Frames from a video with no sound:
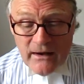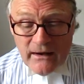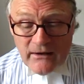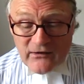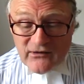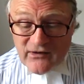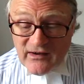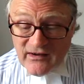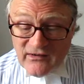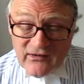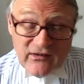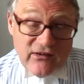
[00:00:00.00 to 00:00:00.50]

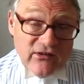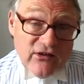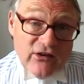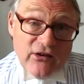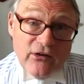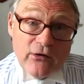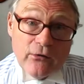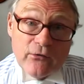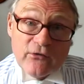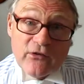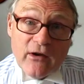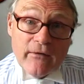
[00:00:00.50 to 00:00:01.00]
It's easy to
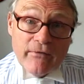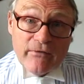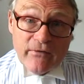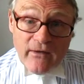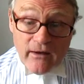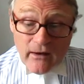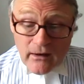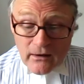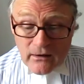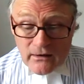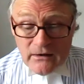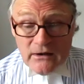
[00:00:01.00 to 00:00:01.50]
use, I
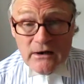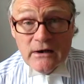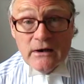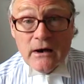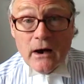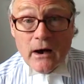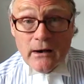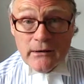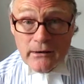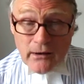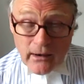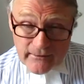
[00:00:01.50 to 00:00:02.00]
think.
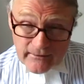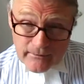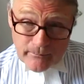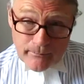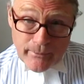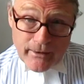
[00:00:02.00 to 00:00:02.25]
I like the